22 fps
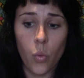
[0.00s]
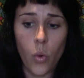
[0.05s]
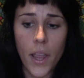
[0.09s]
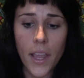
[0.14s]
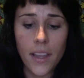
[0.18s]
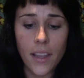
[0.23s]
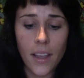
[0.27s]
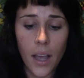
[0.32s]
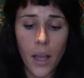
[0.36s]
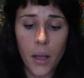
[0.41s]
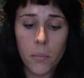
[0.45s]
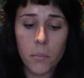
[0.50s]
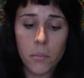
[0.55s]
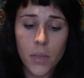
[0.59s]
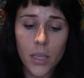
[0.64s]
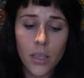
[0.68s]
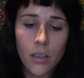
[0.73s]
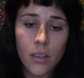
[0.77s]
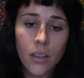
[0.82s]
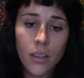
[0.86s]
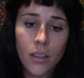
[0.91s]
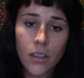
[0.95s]
wake up
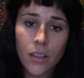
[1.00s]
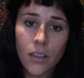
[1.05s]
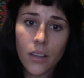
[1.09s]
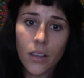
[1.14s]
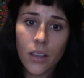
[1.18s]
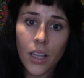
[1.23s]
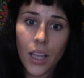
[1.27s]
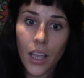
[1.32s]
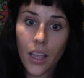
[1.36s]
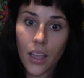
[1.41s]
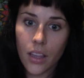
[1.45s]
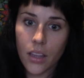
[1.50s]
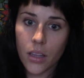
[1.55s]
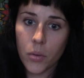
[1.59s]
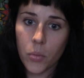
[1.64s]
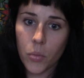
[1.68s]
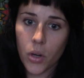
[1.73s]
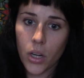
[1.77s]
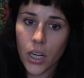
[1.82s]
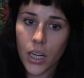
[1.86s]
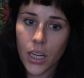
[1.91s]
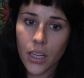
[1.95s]
in the
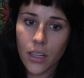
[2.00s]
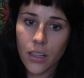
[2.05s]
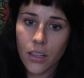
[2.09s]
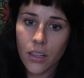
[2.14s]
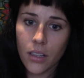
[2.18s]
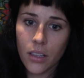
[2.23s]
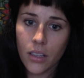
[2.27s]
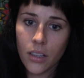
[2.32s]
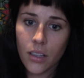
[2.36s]
morning,